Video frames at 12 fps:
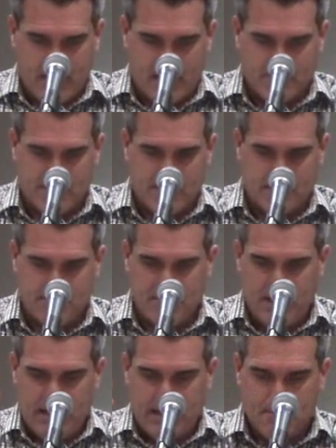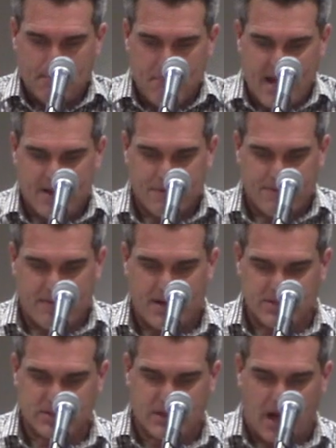And then it
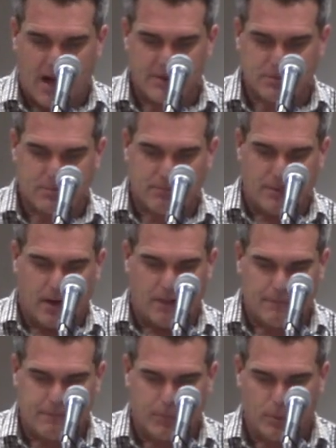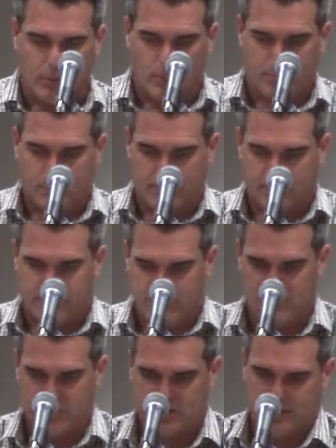manifests God's full
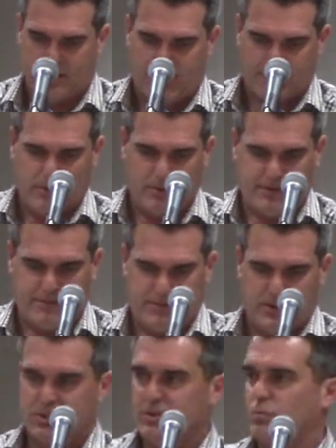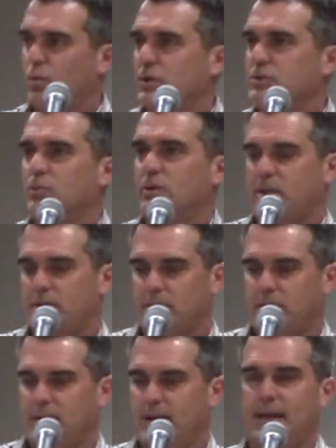provision. I wrote Ephesians
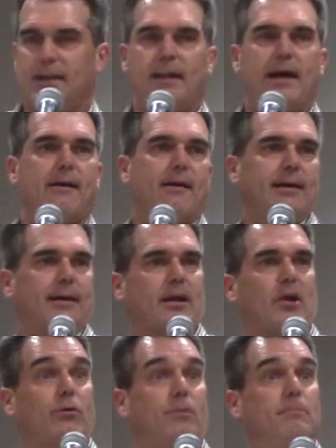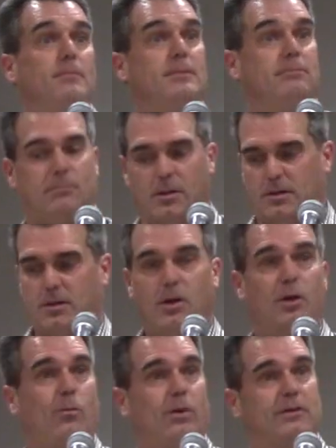1:23, and now I cannot remember
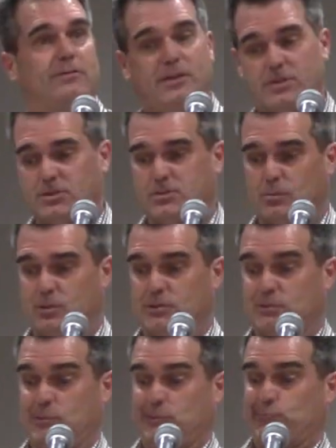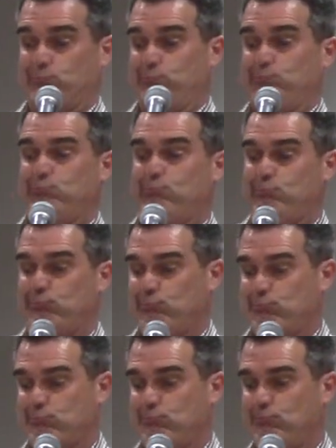what Ephesians 1:23
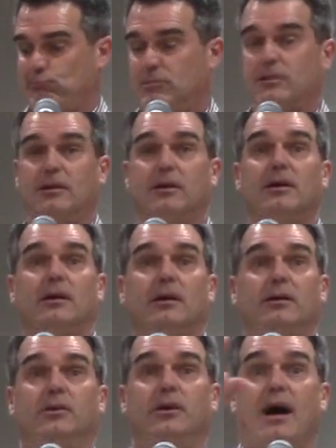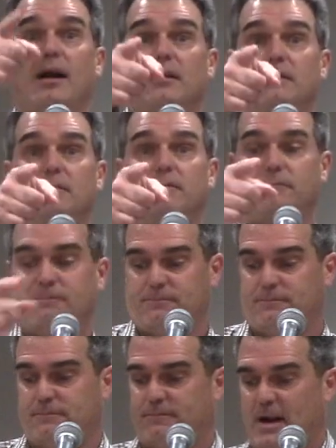says. You got it?
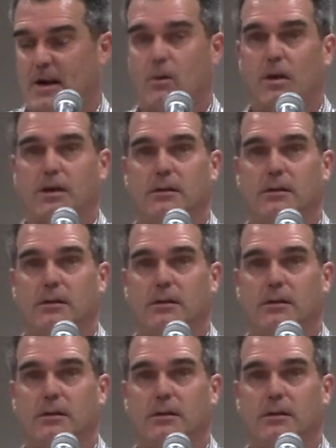Fire away.